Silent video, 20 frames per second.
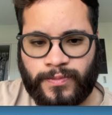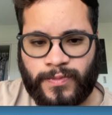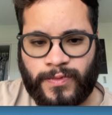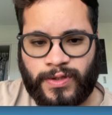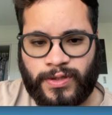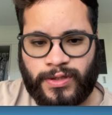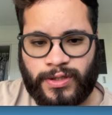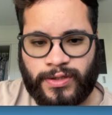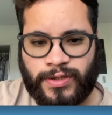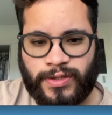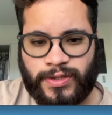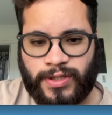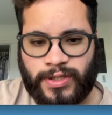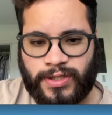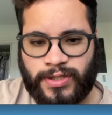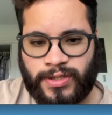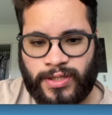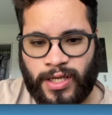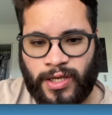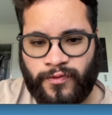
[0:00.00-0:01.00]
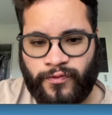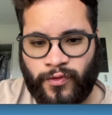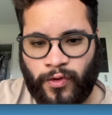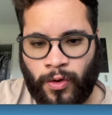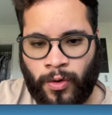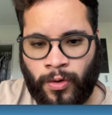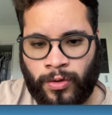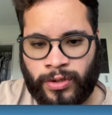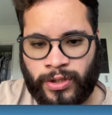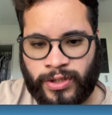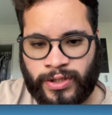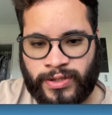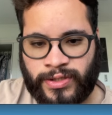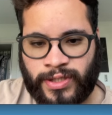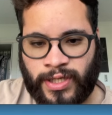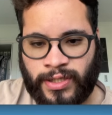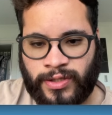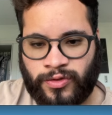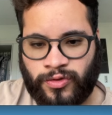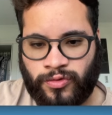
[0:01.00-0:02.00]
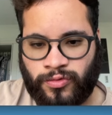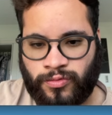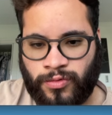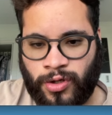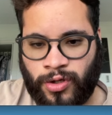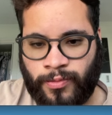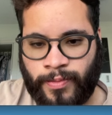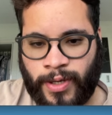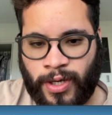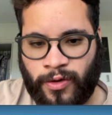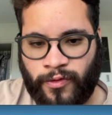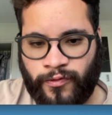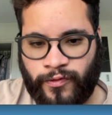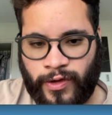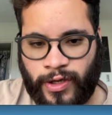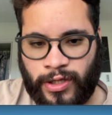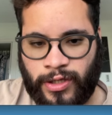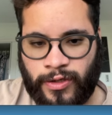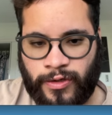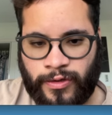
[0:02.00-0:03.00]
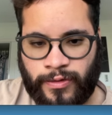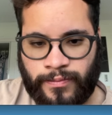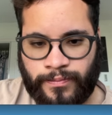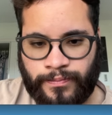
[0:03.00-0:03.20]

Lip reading: This is the safe old state to rollback on failure.